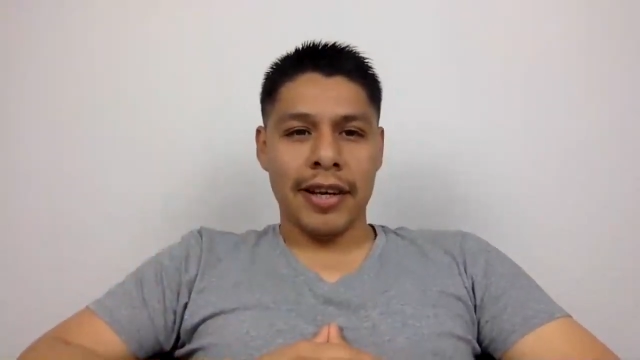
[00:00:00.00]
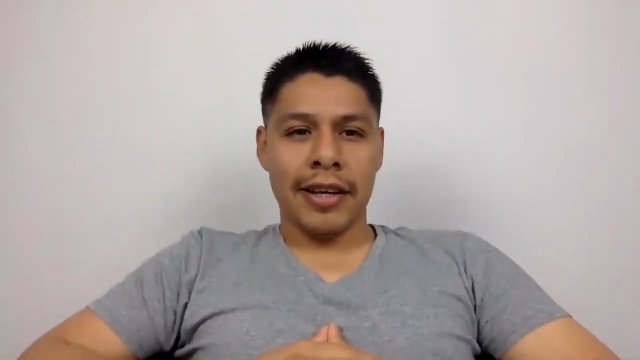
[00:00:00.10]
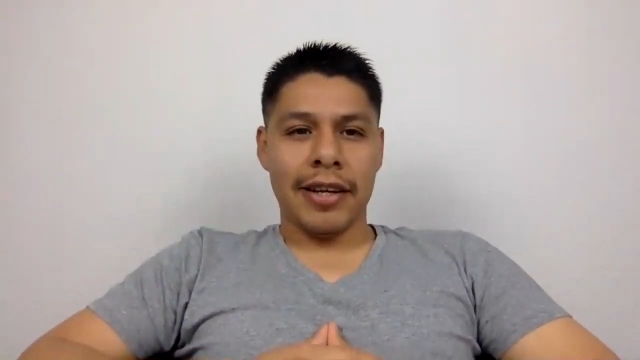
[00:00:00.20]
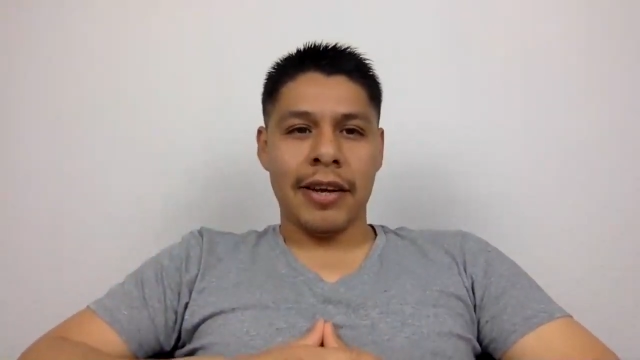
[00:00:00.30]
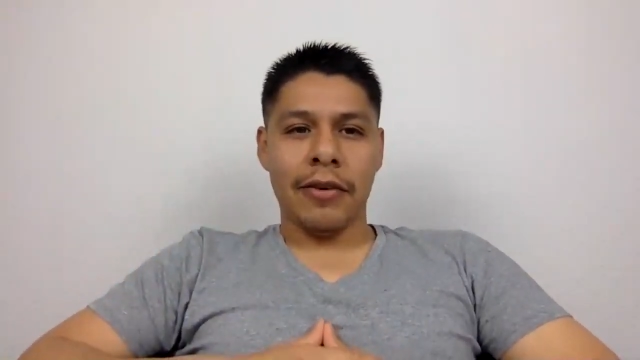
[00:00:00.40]

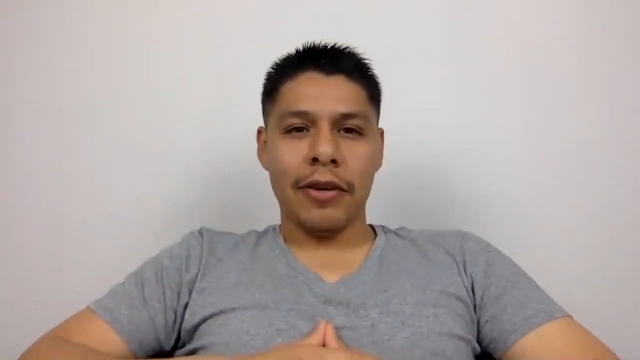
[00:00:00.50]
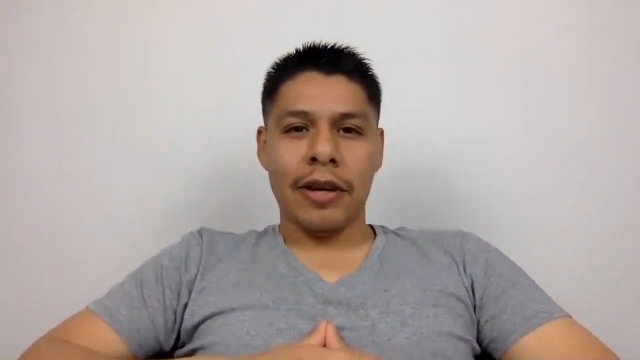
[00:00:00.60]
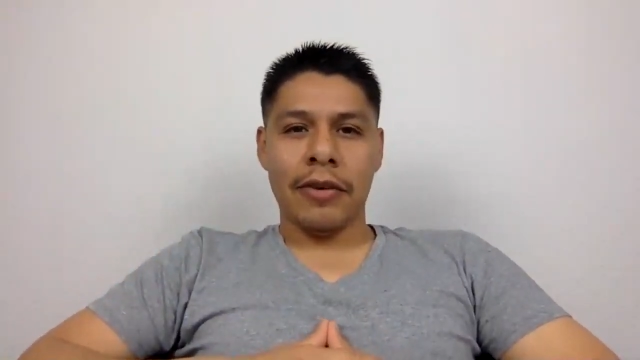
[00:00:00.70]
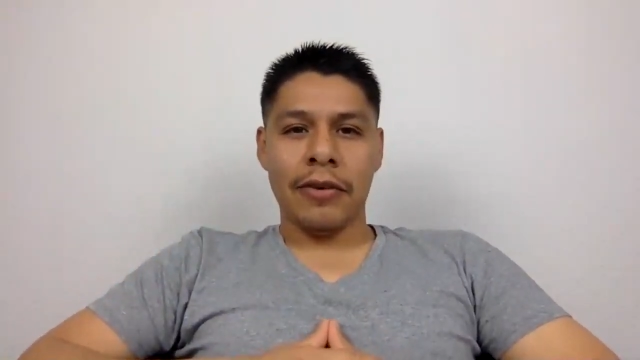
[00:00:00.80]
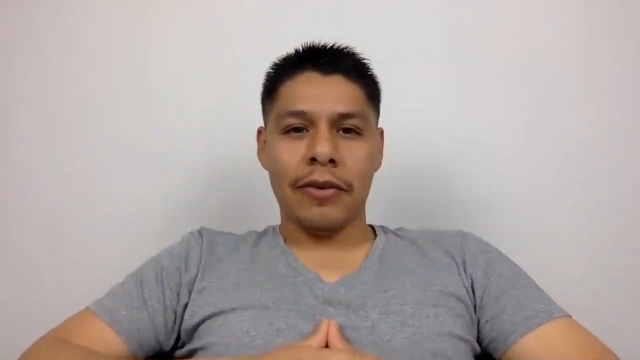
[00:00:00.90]
and
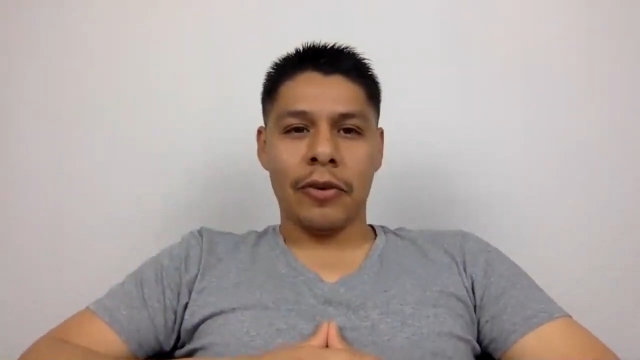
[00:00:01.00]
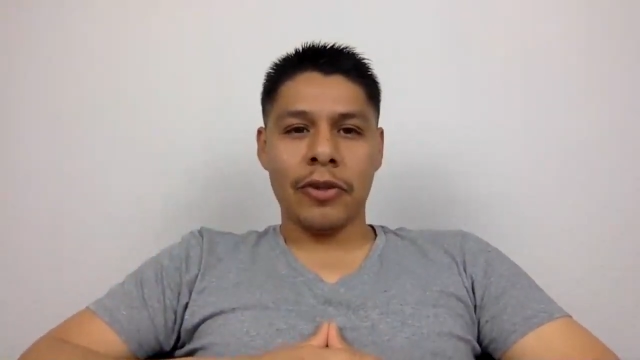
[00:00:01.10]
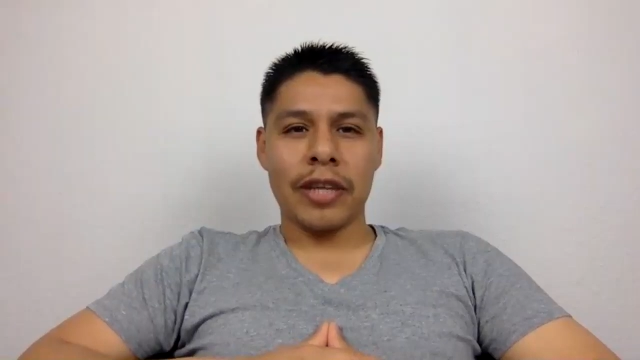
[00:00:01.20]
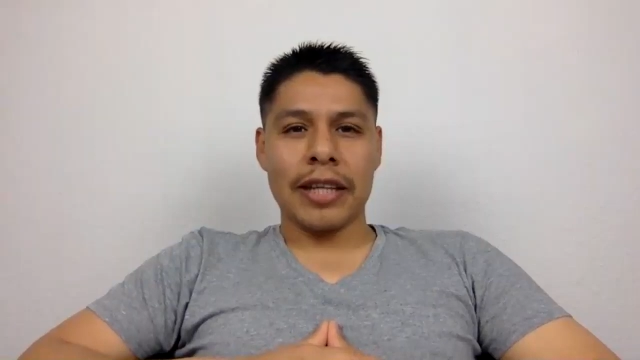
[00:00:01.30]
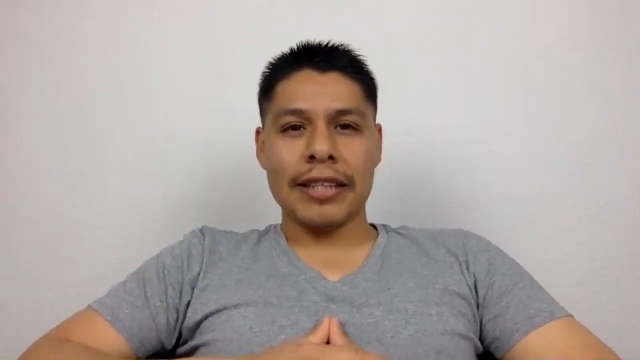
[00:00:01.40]

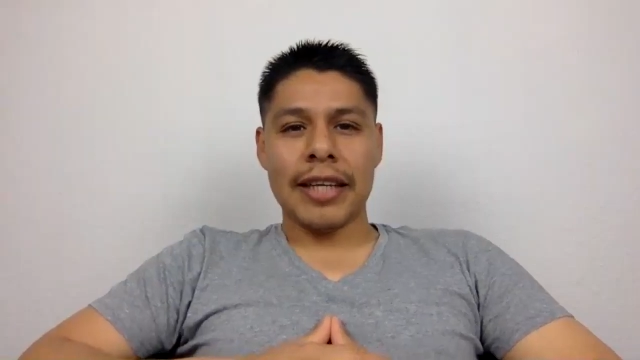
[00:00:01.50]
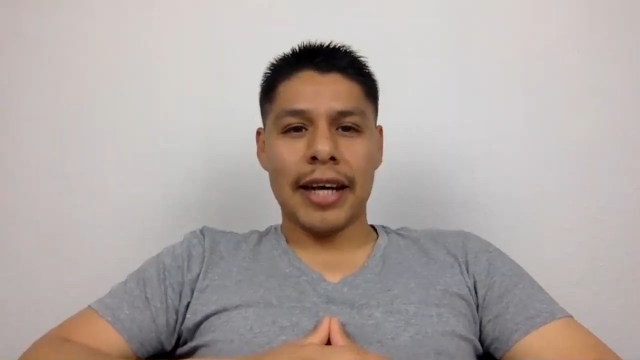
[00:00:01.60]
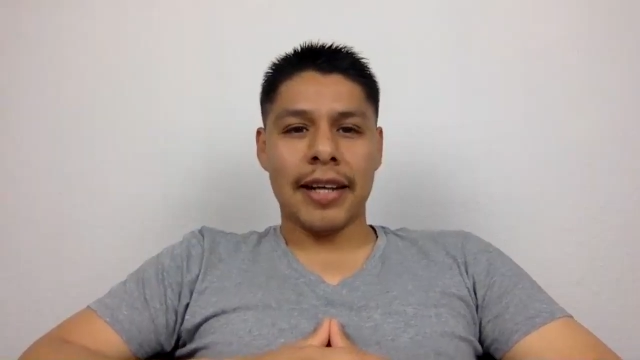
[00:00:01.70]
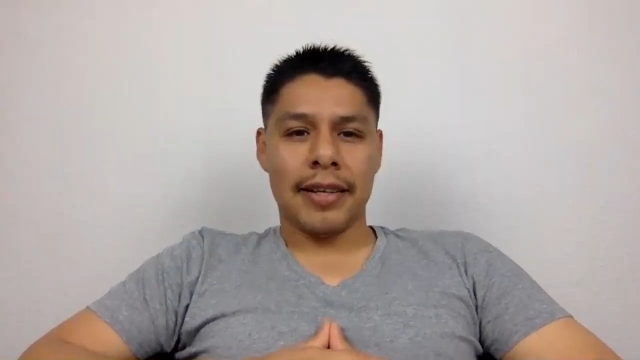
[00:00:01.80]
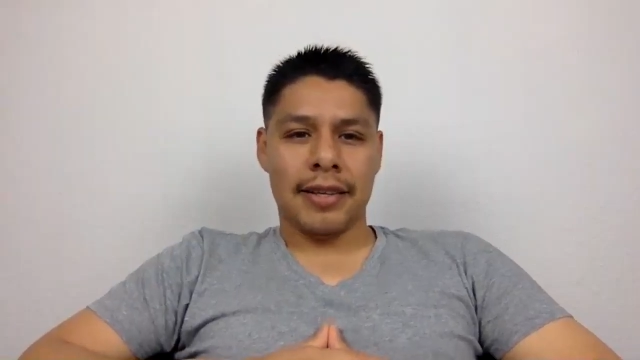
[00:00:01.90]
Rosalinda.